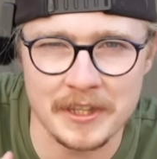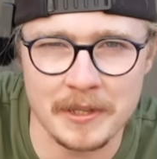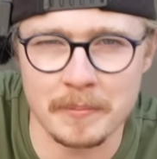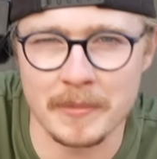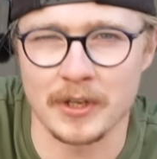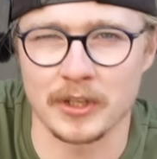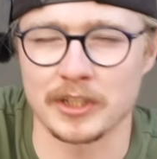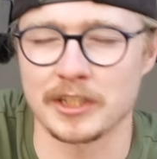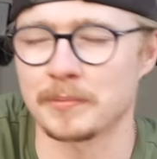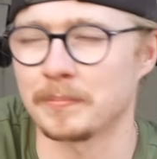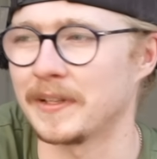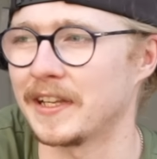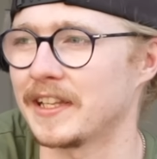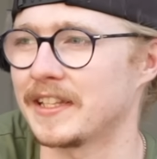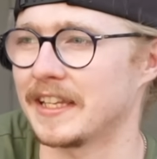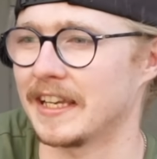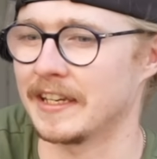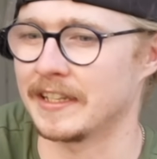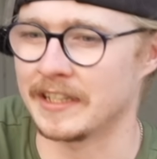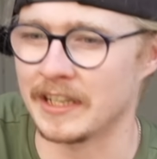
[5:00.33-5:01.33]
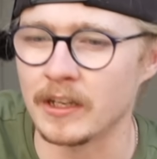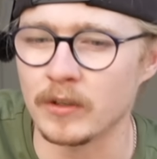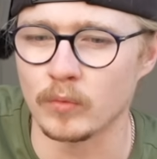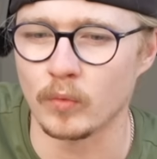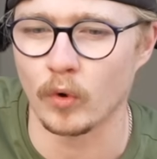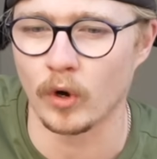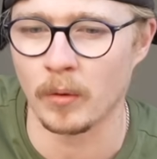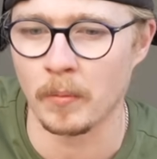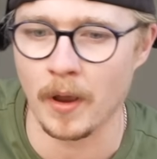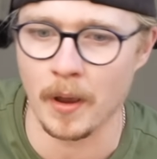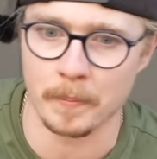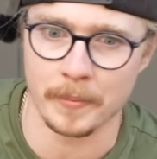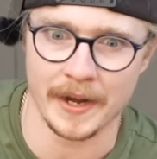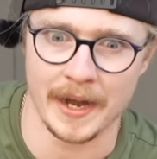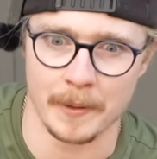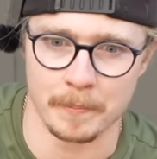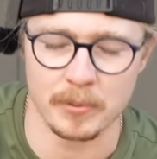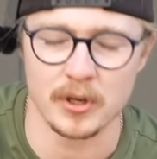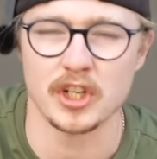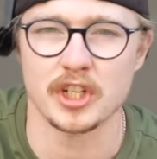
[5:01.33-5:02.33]
the middle splits, I didn't warm up, and
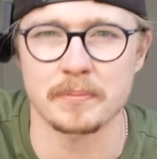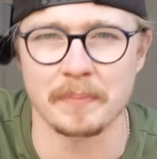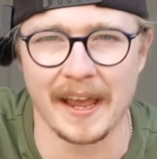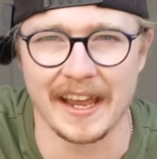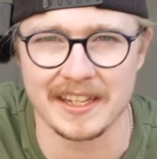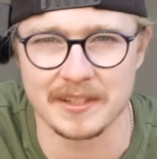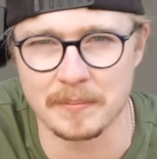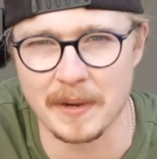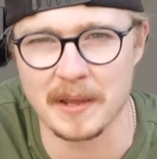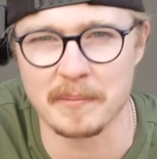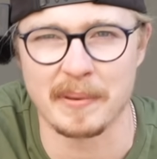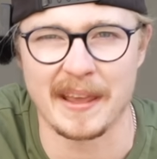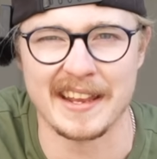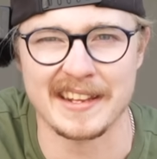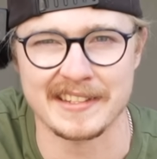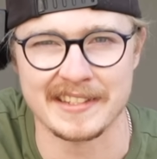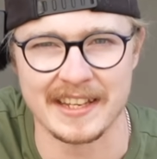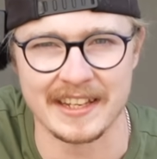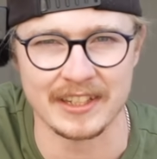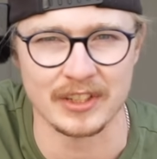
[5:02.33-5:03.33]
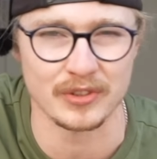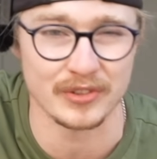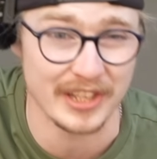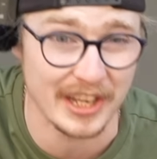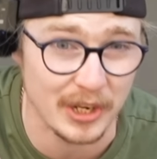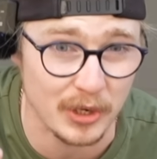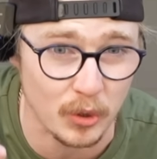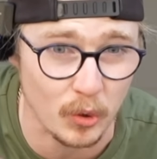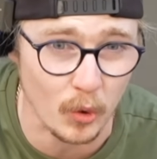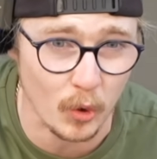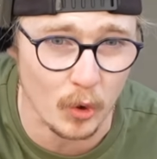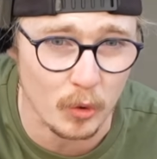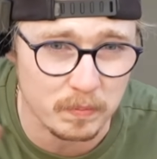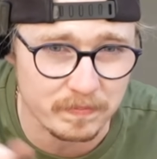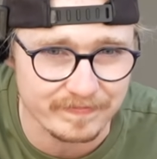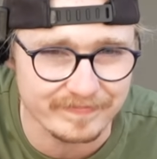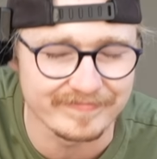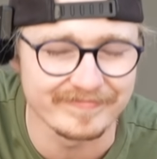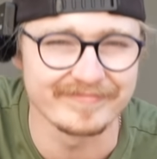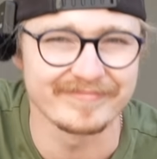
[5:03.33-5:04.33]
I pushed past my pain signals and oop,
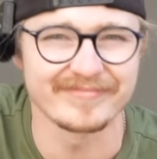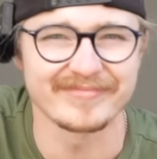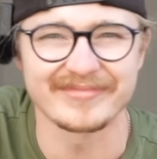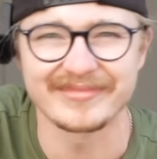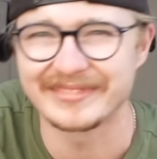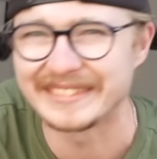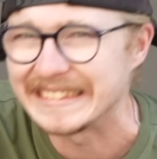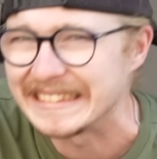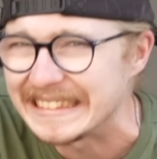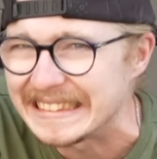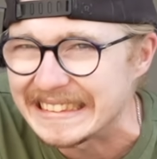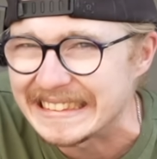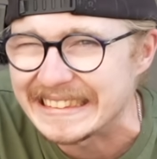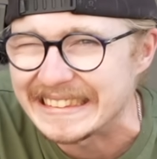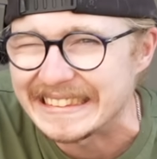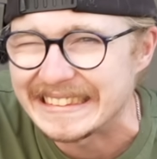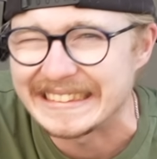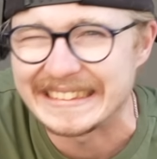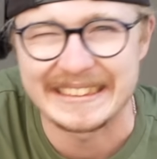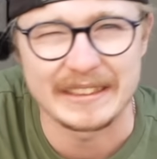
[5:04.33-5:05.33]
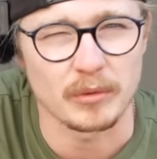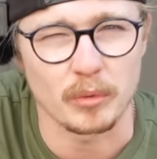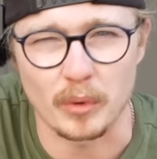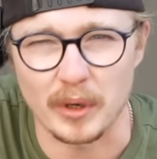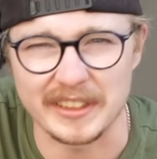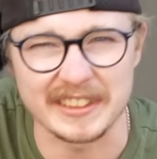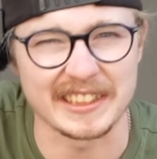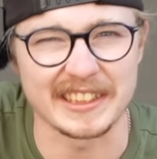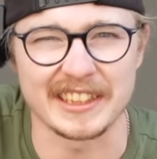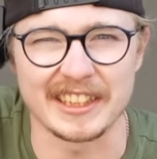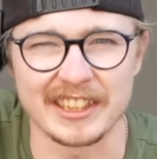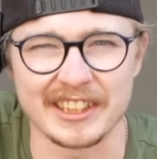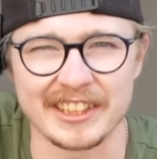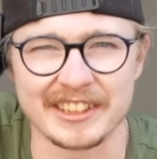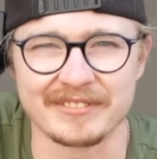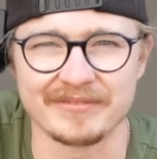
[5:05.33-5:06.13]
wasn't good.